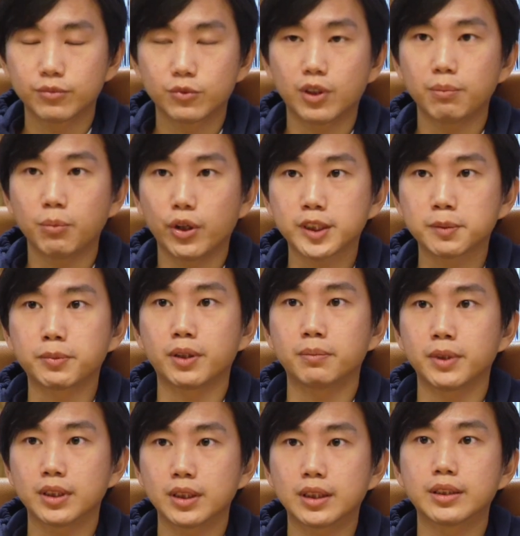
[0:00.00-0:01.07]
Run more
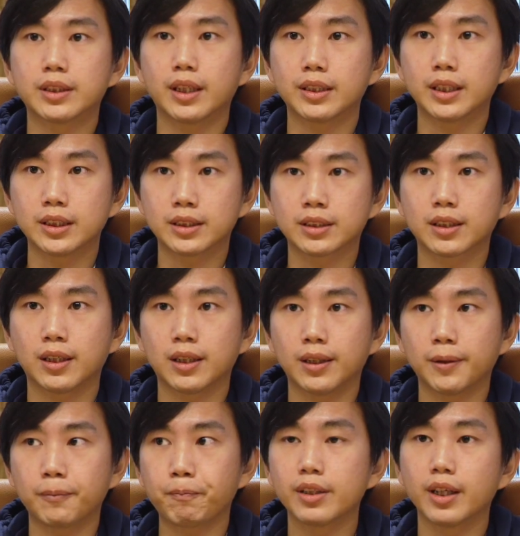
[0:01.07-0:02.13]
experiment. That's
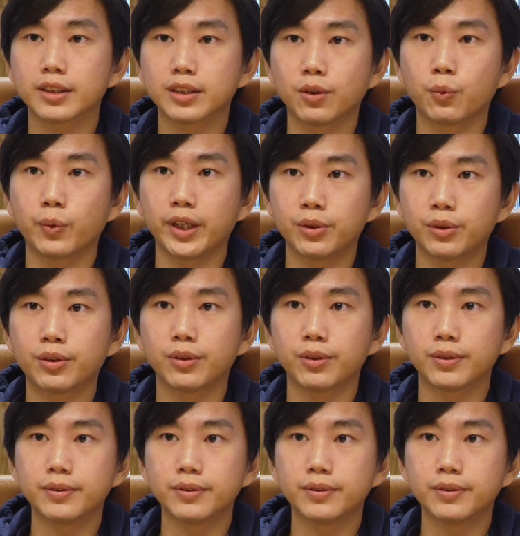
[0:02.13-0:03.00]
the way to go.